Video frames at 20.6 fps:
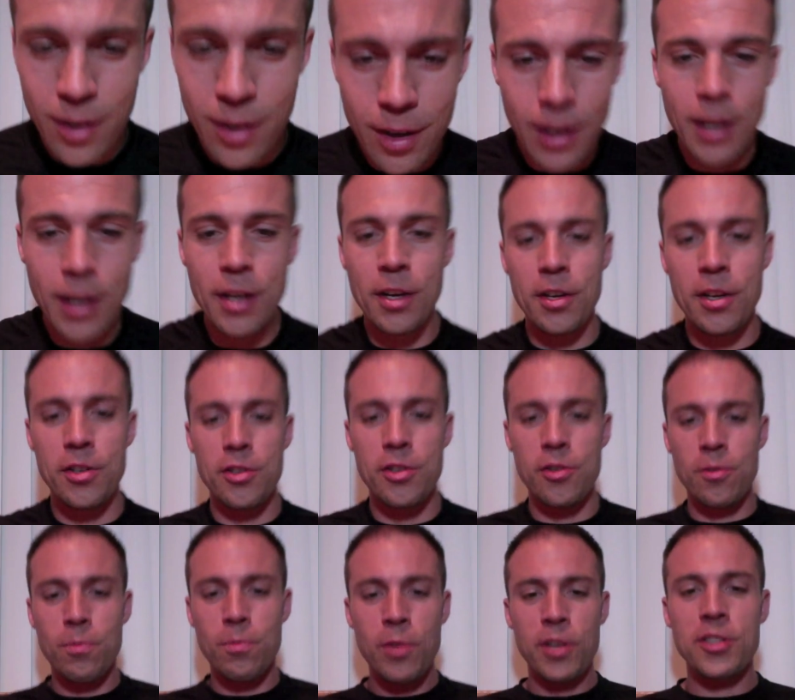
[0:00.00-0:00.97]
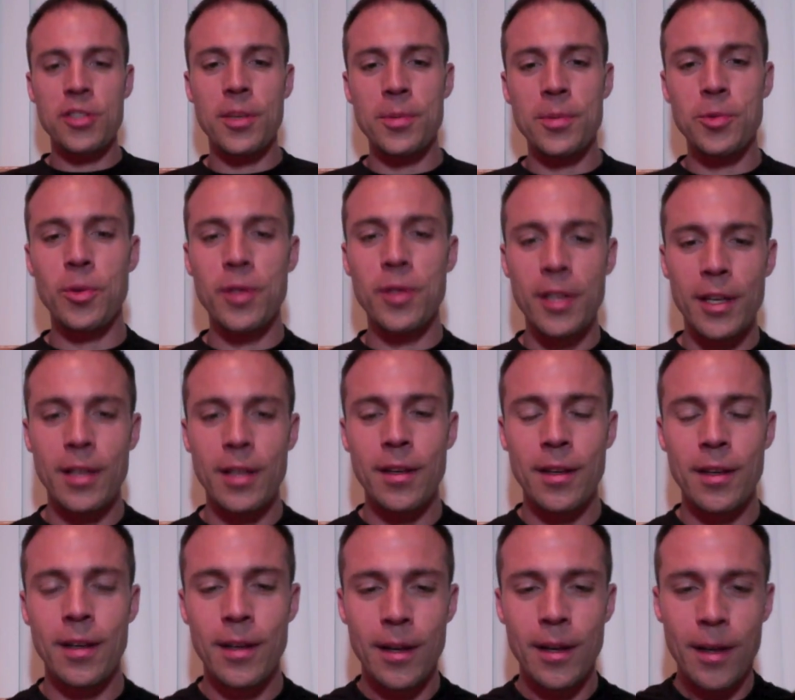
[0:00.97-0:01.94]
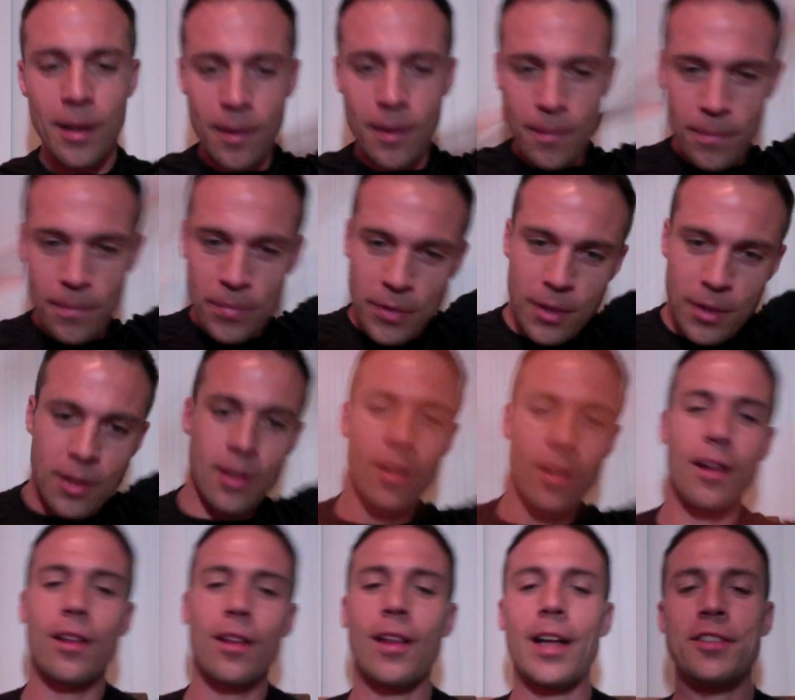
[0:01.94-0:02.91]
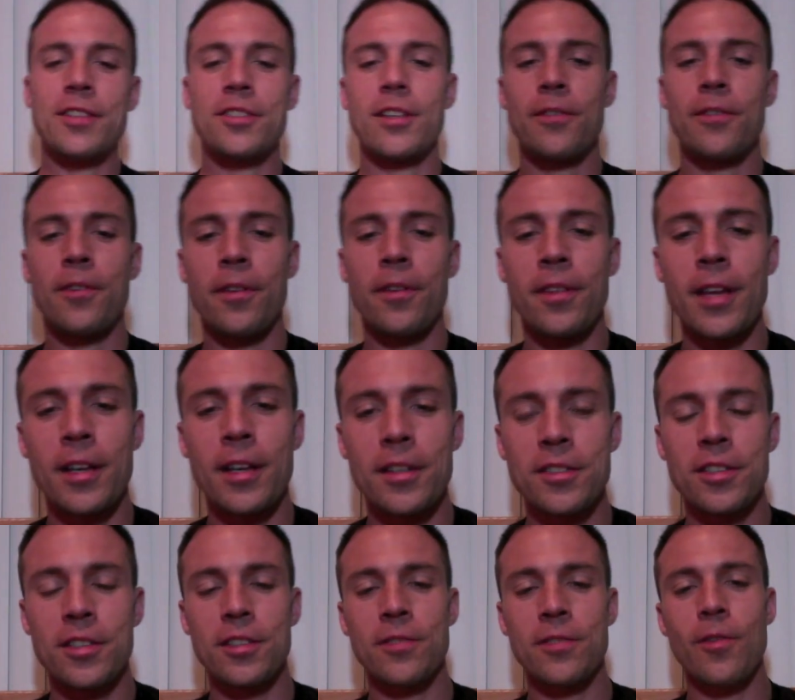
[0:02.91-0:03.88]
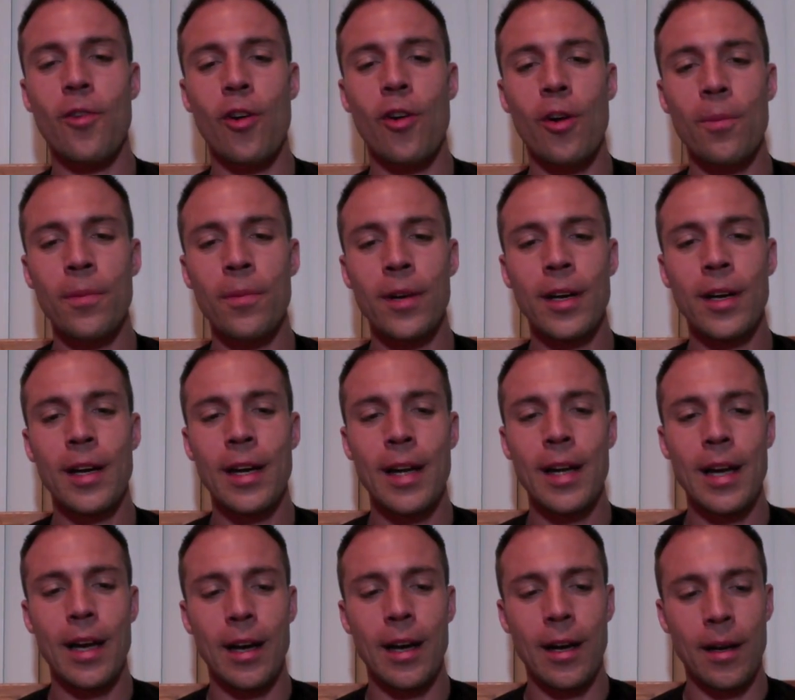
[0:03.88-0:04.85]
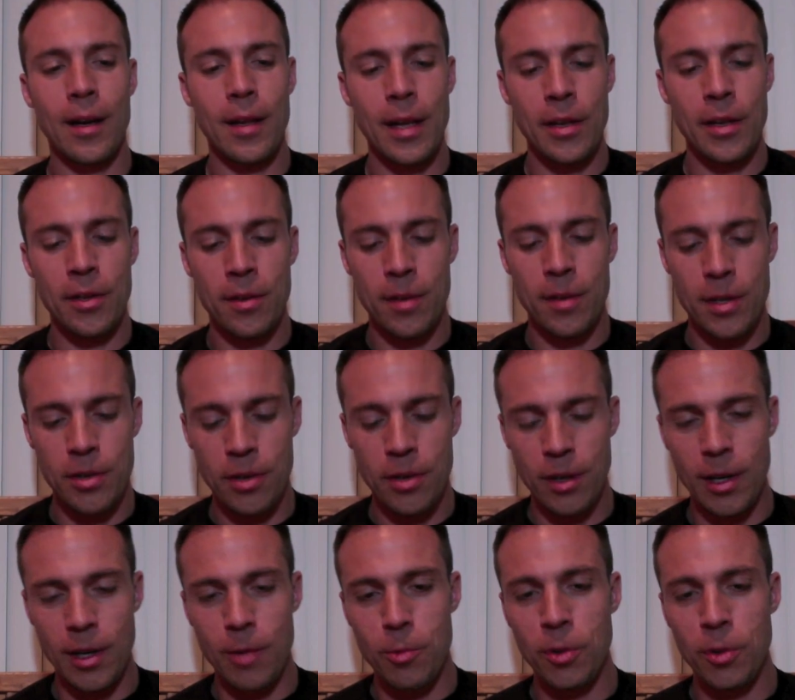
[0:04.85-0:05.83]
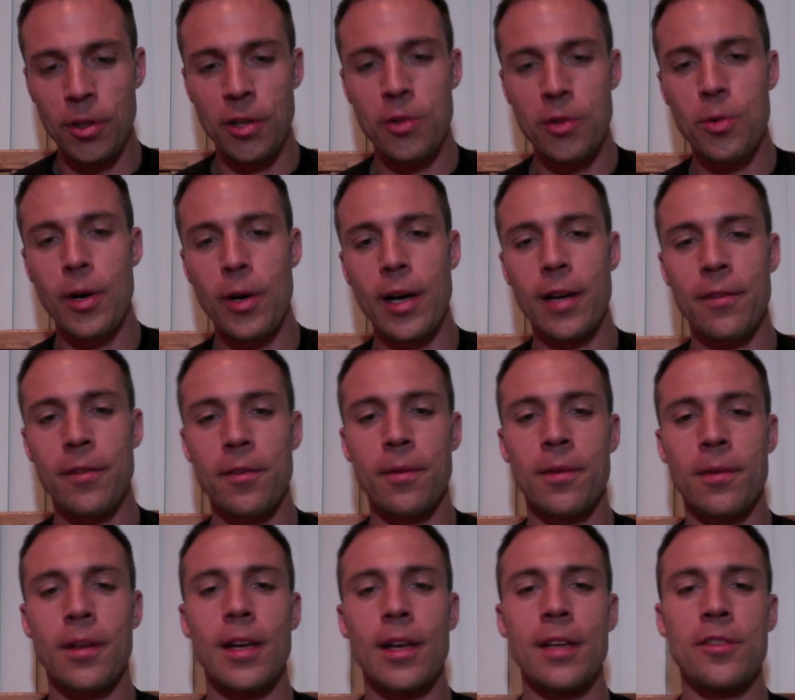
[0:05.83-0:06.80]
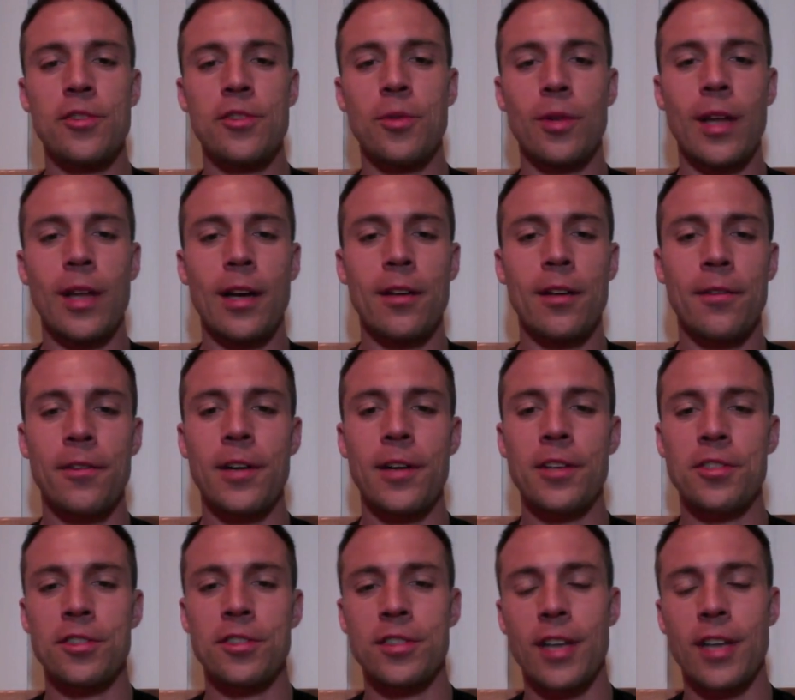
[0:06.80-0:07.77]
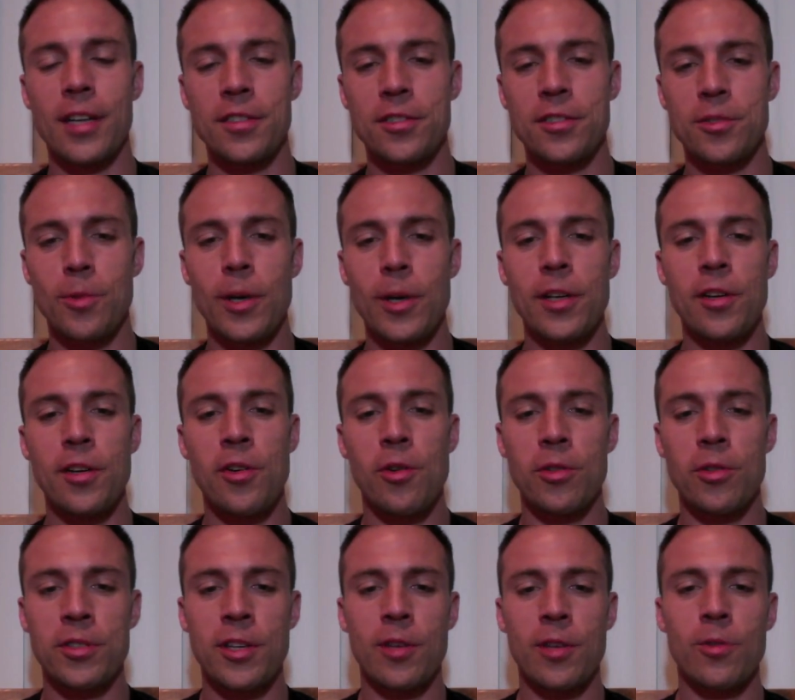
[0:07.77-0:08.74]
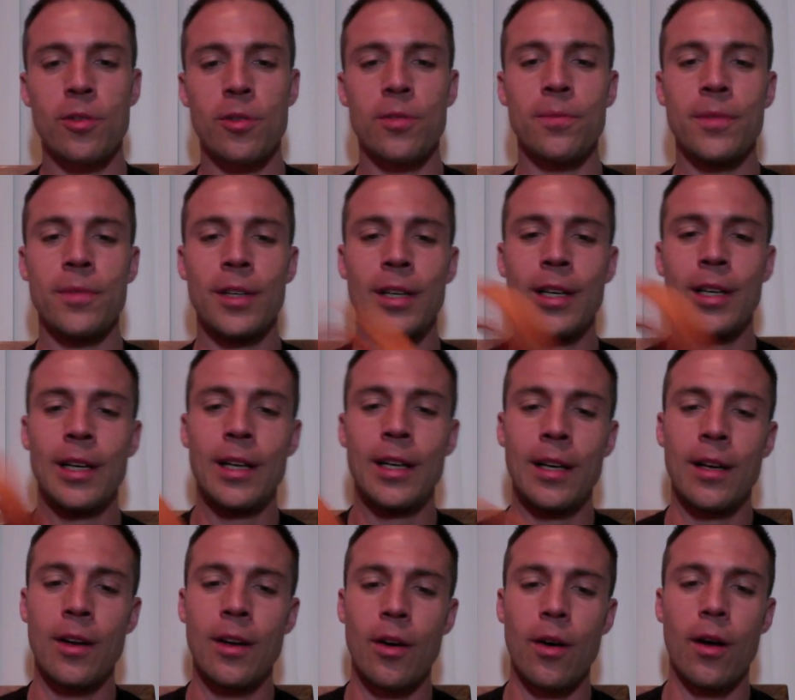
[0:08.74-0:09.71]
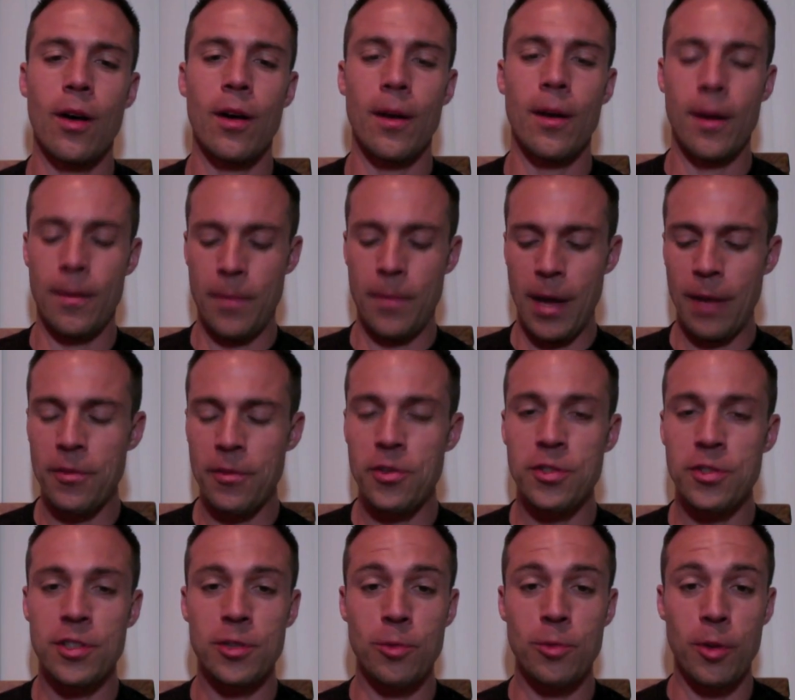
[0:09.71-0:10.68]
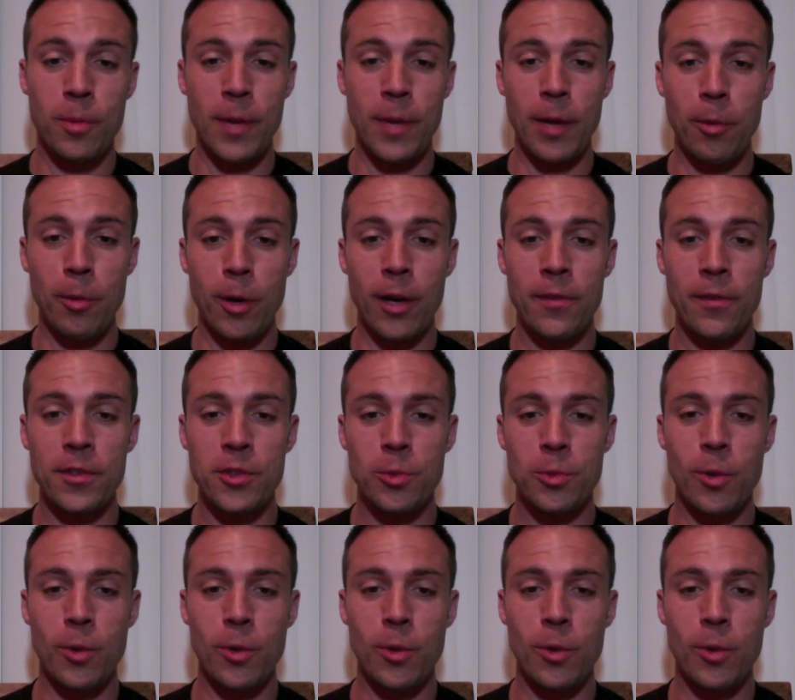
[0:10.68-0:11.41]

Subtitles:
and you can do push-ups with it, lots of different thicknesses for them, and you can get really creative and do a lot of different exercises right in the hotel room. I've used this with my wife as